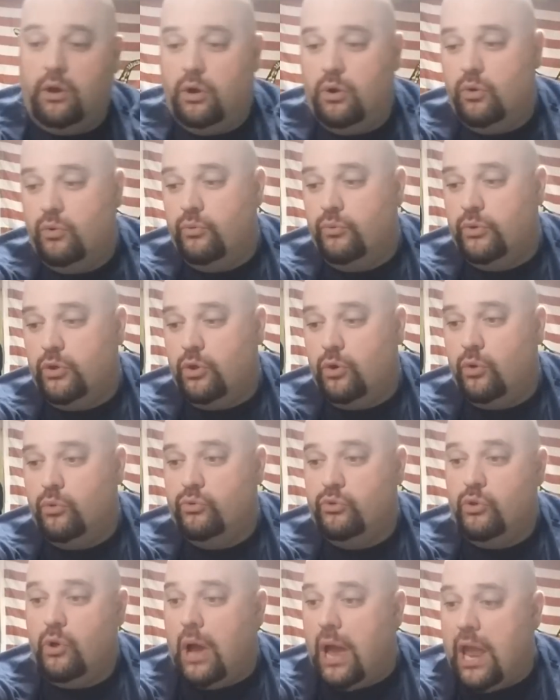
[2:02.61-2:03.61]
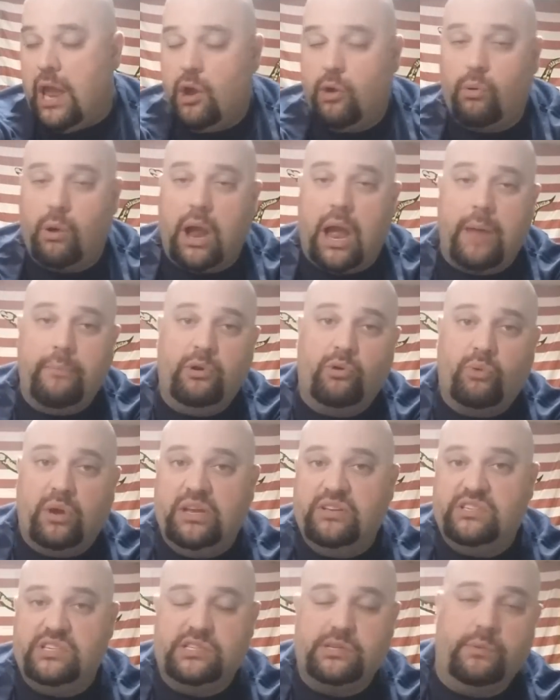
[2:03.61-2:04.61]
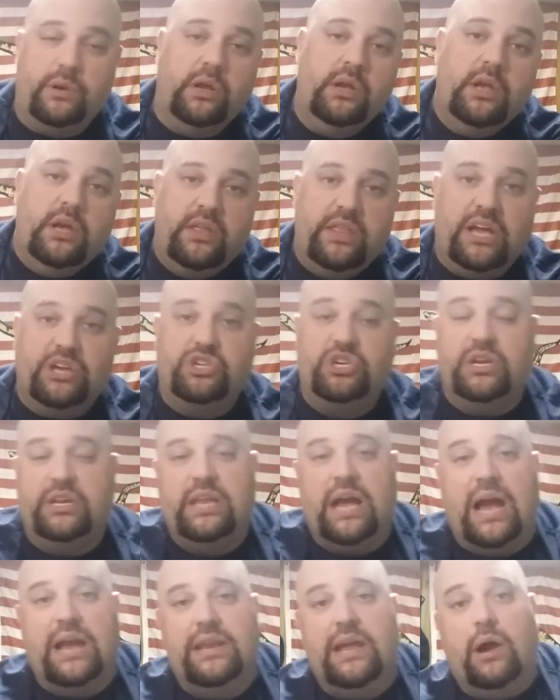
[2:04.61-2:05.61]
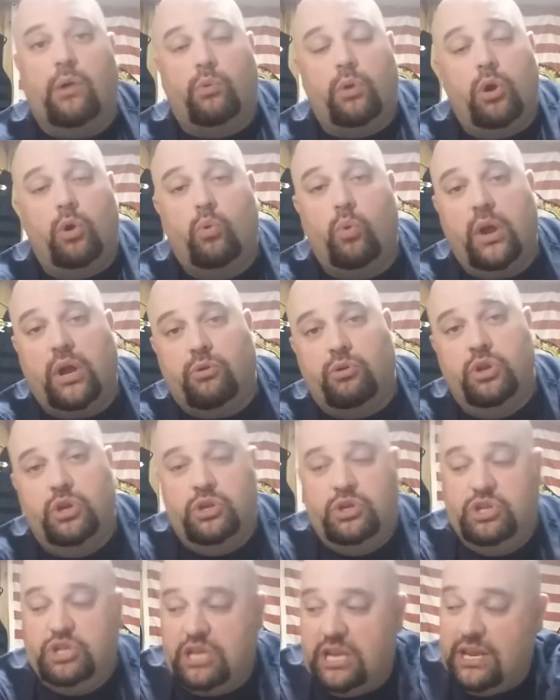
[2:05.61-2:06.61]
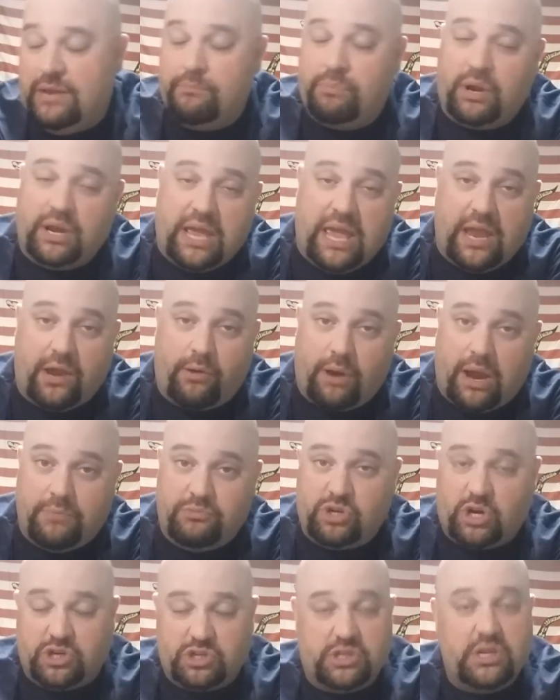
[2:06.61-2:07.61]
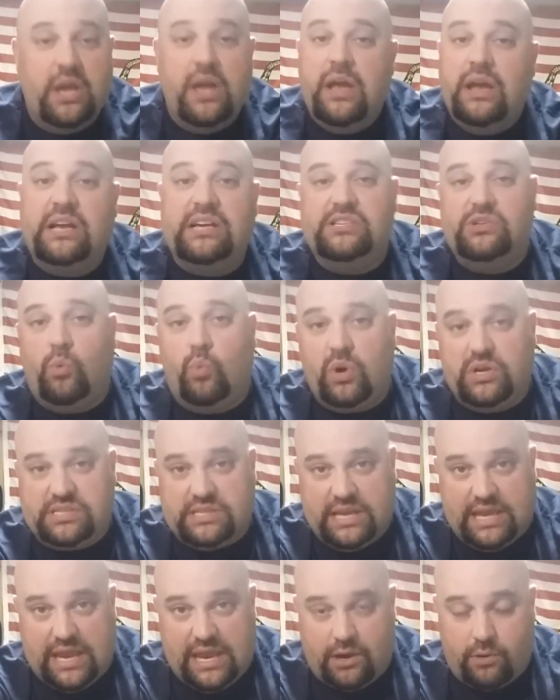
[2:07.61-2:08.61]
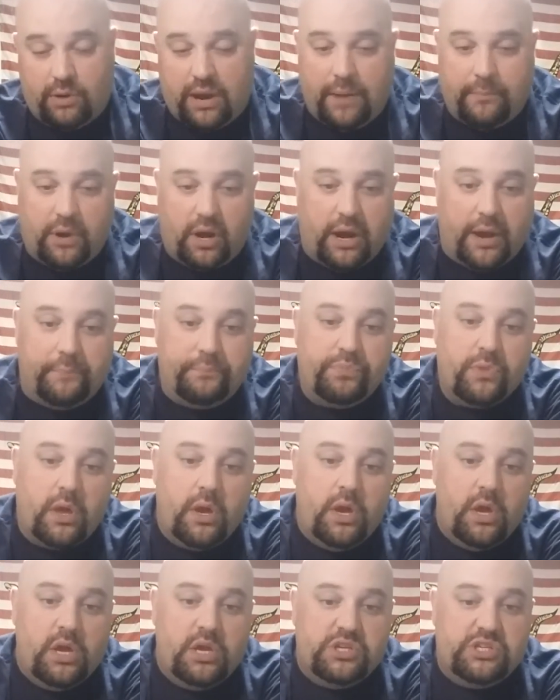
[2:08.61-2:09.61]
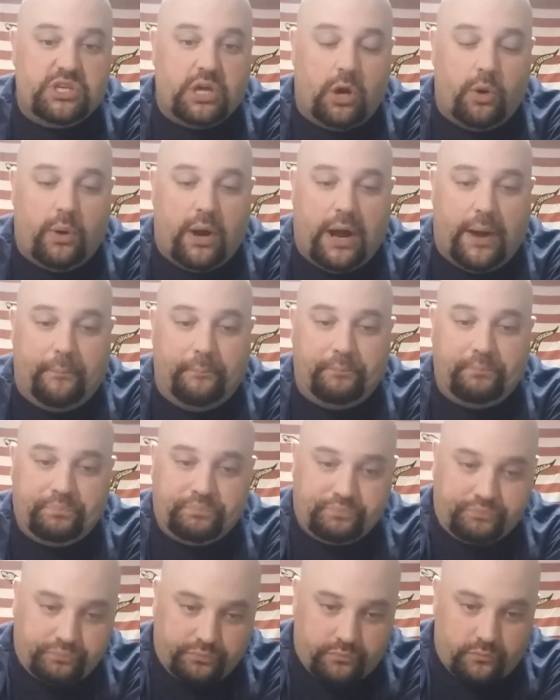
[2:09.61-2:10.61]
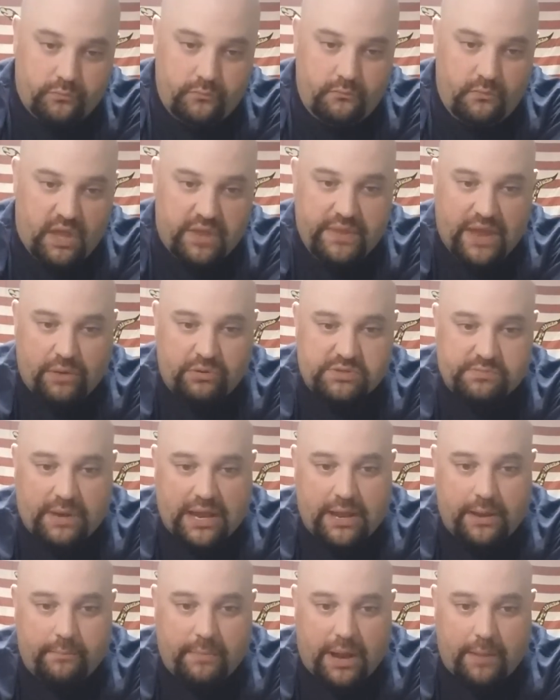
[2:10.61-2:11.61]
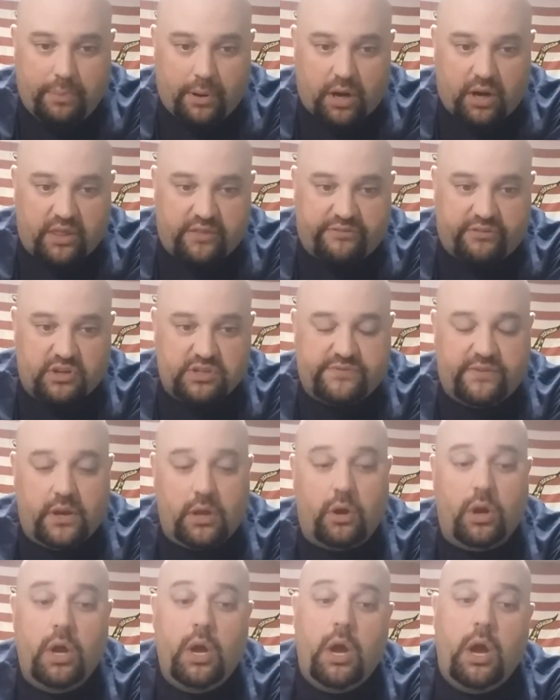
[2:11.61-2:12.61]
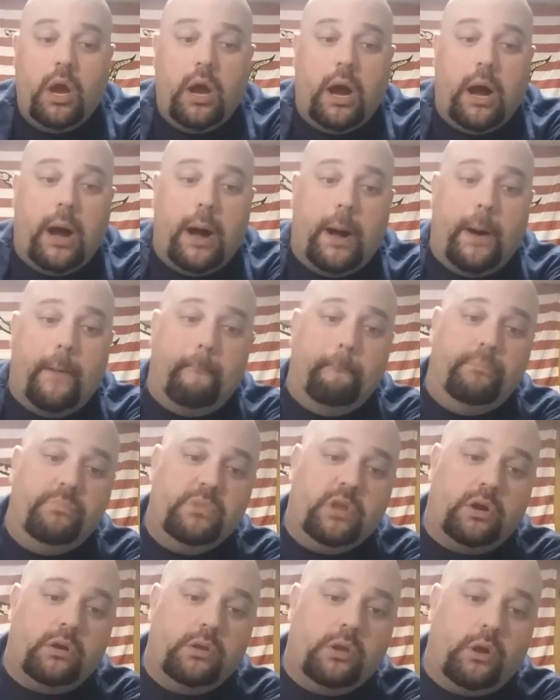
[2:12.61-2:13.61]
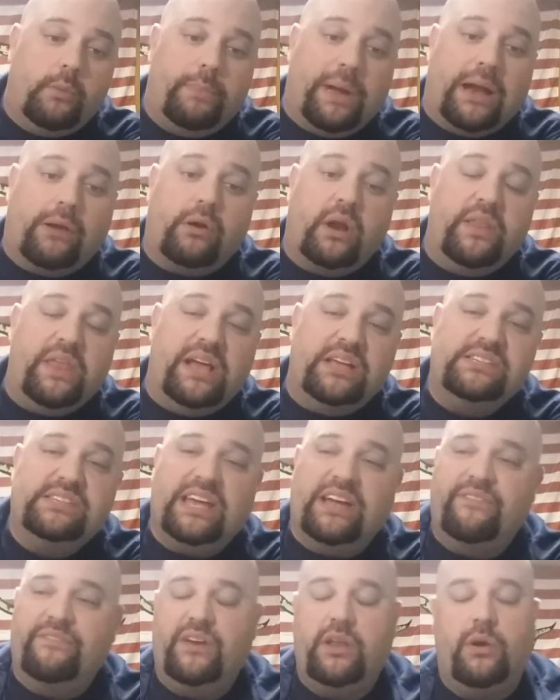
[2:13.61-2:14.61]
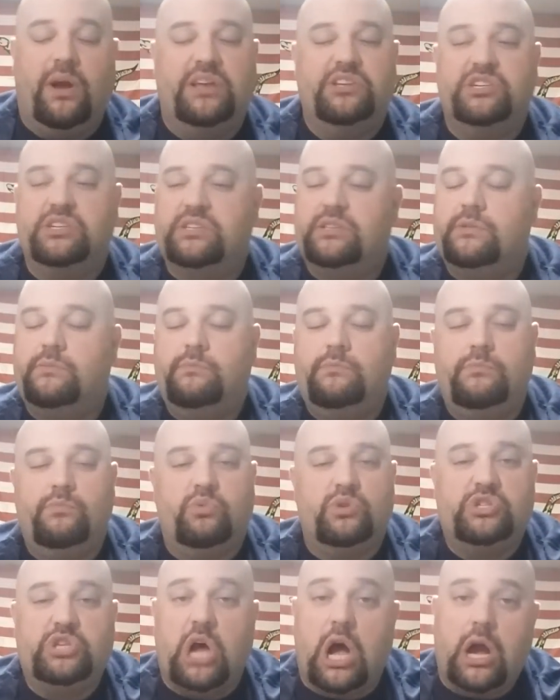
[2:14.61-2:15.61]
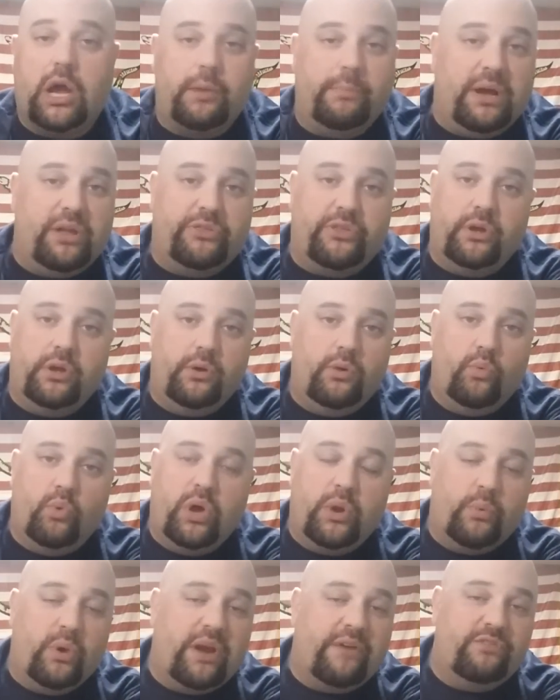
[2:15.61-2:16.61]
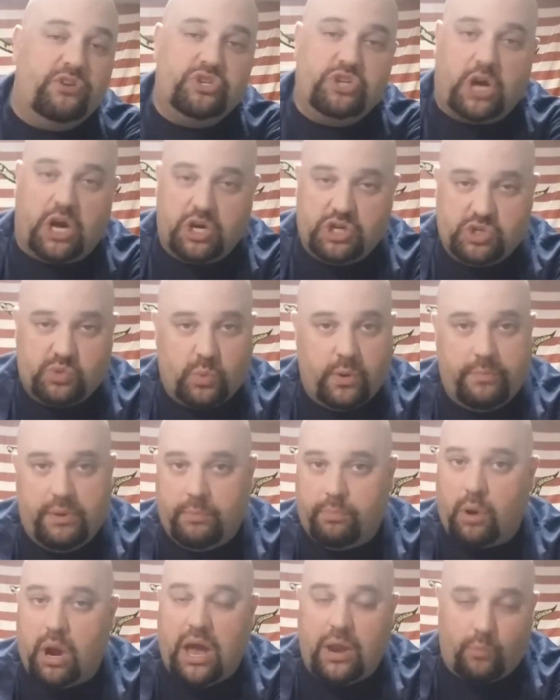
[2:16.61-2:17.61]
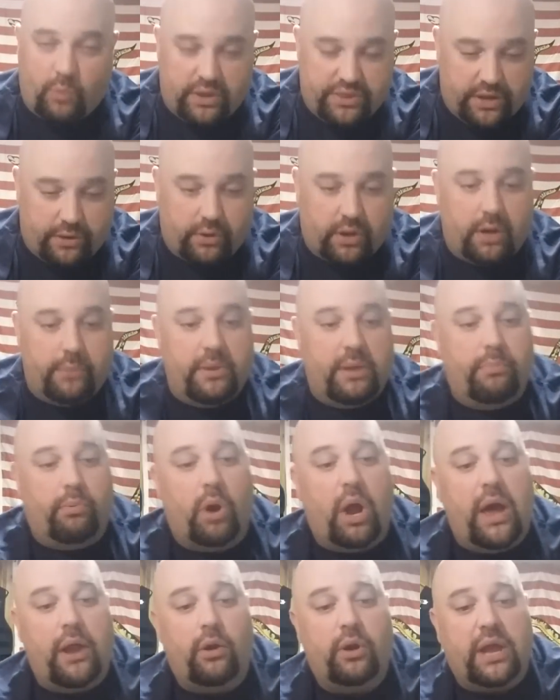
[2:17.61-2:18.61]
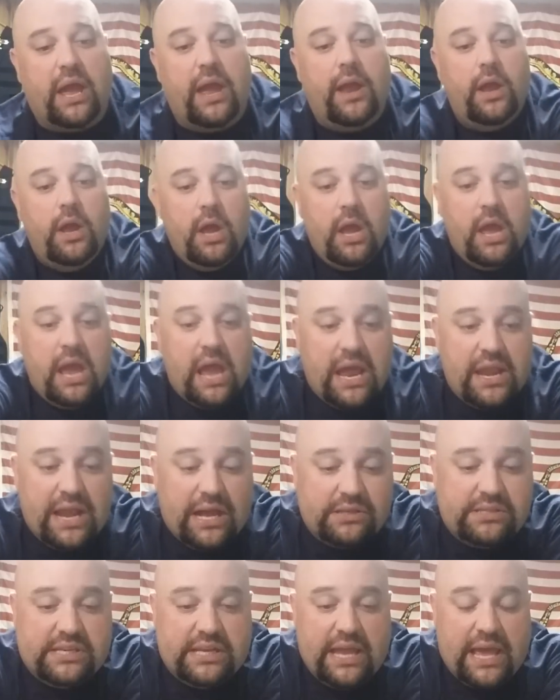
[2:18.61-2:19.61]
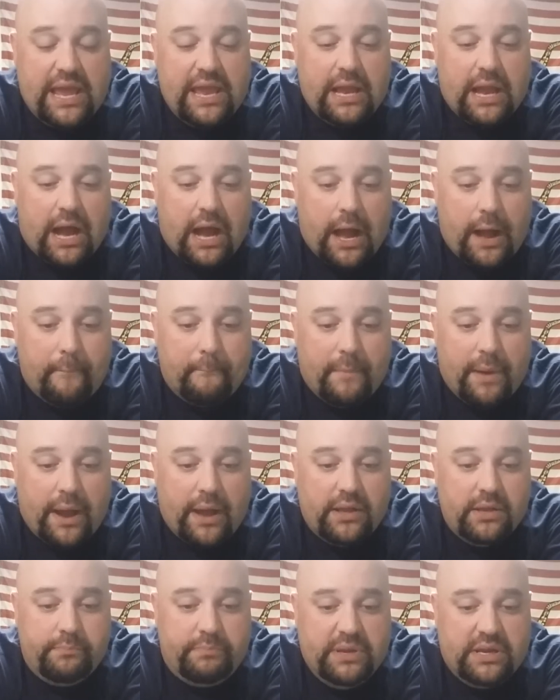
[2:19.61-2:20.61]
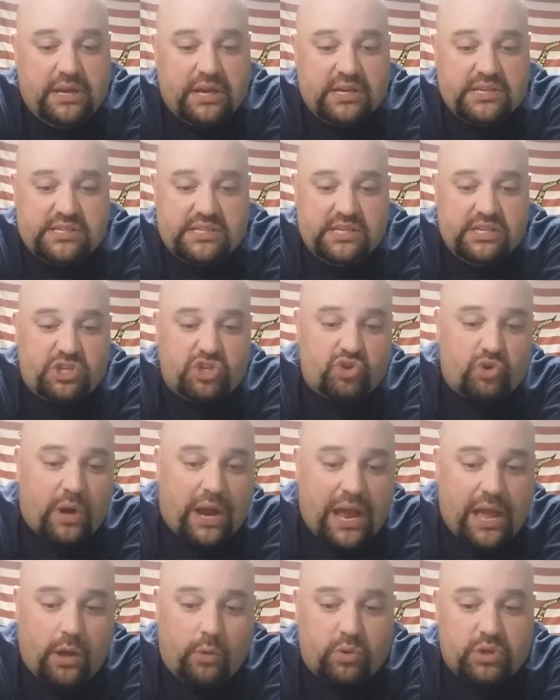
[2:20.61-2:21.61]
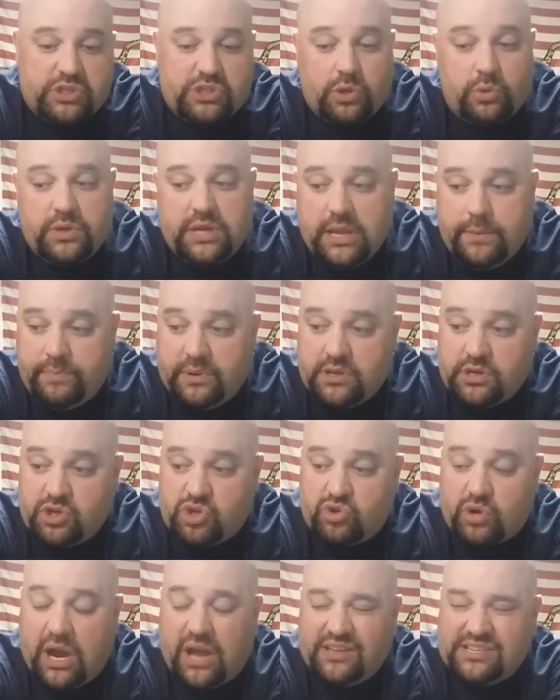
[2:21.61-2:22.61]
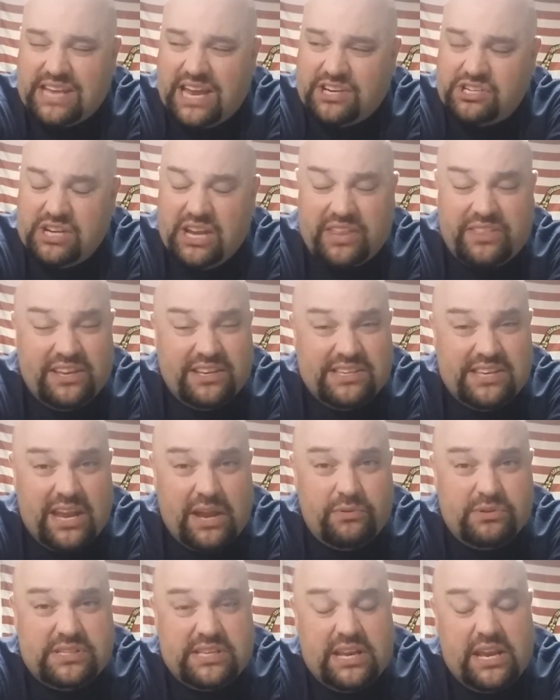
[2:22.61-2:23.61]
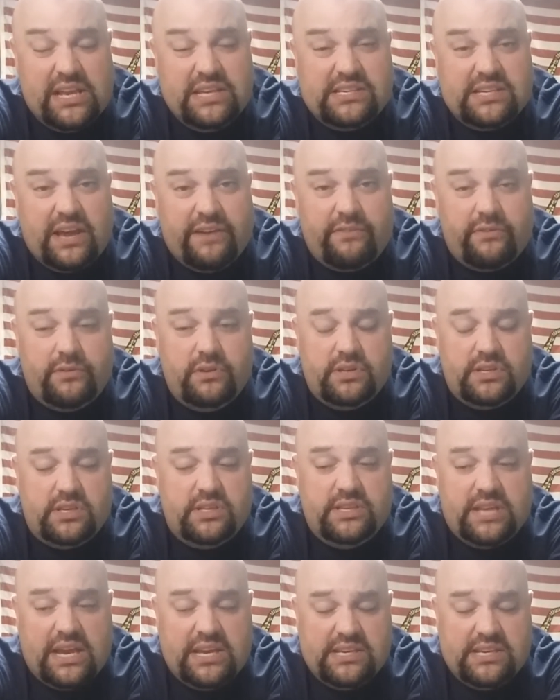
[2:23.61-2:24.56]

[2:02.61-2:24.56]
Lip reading: oh, you know, hate crime and racism. That shit died down real quick. She didn't bring hate crime charges because it wasn't a hate crime, all right? So, that was my part of the first video. Little background on that. Second video, I just was talking about the whatever charges would be brought and when they were going to be brought, okay? And now today, because this trial, we're so deep into this trial, it's actually, I think today was day 7